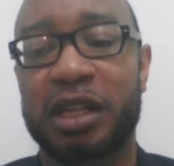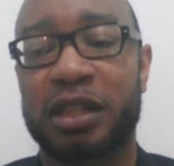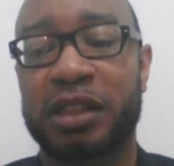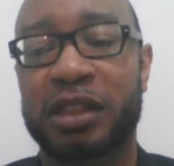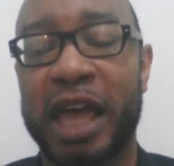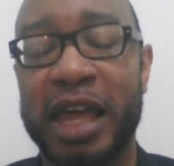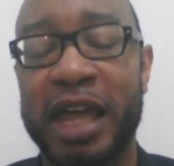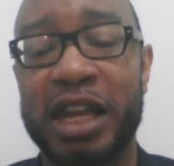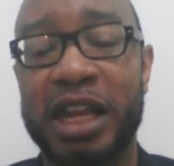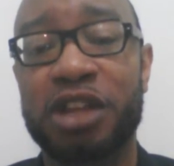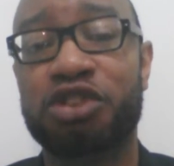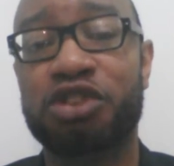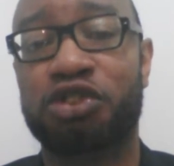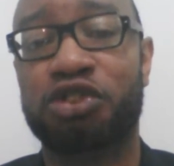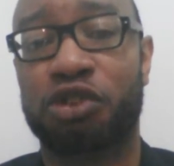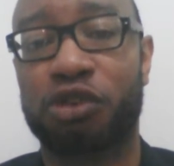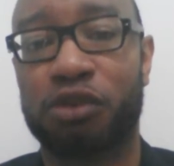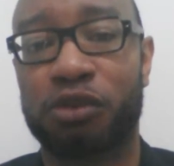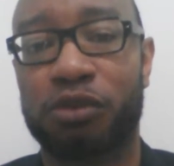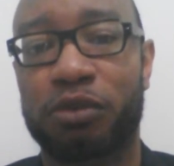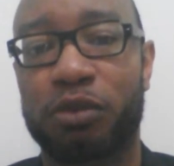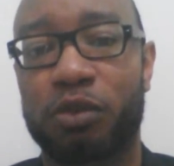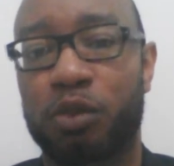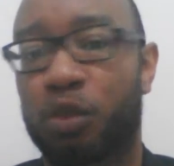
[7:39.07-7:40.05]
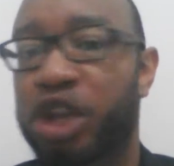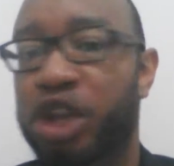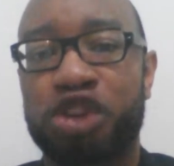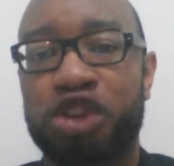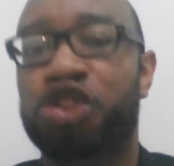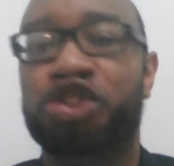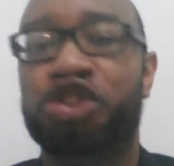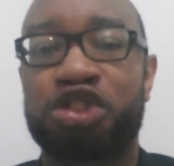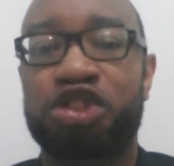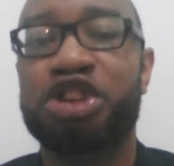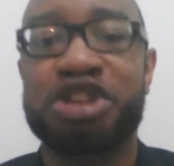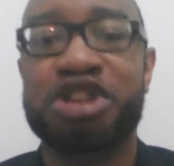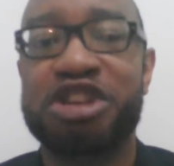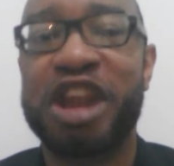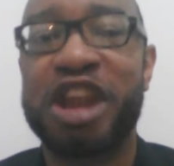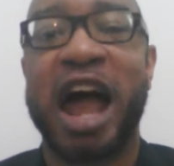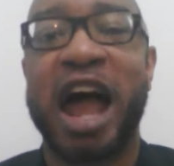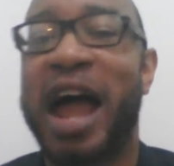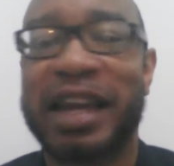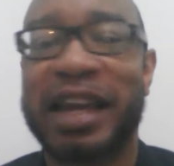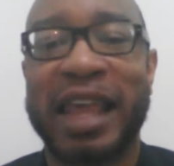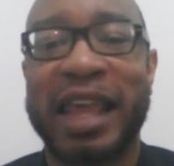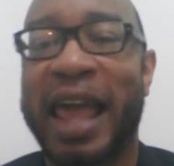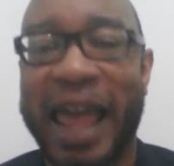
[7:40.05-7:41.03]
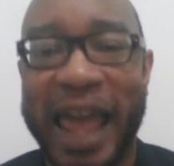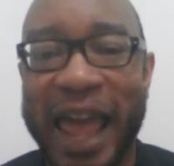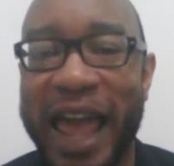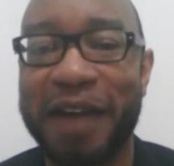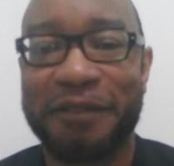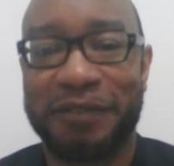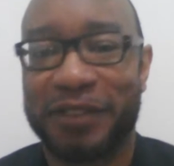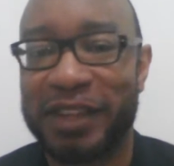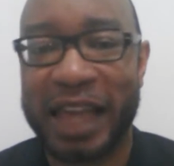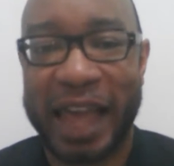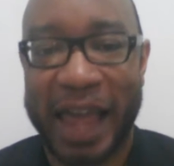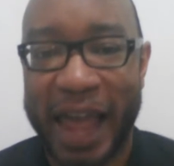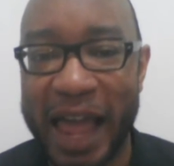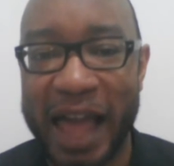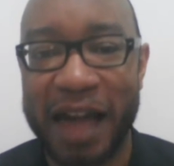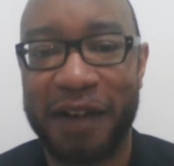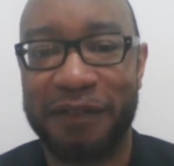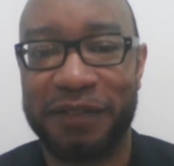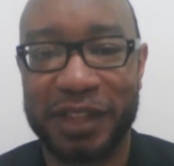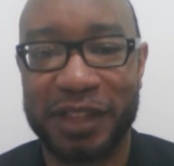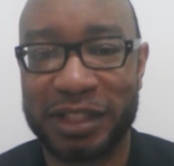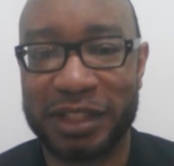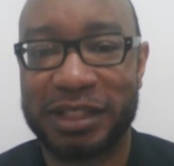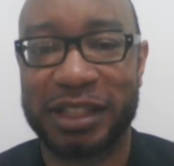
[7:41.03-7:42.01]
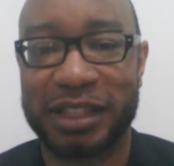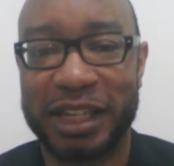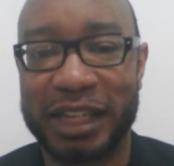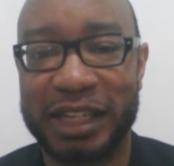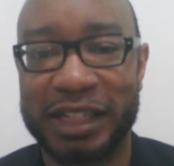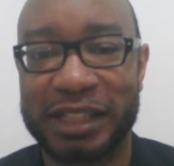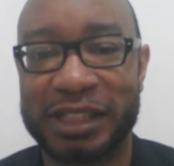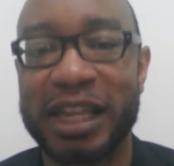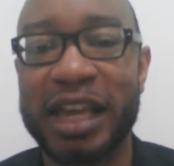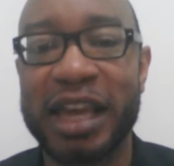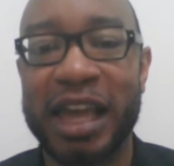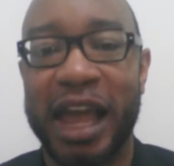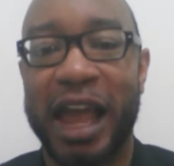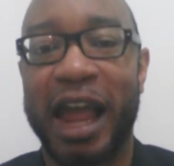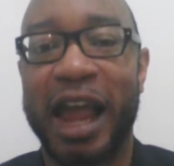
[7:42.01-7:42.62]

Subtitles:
That is true. We should not have to have these things.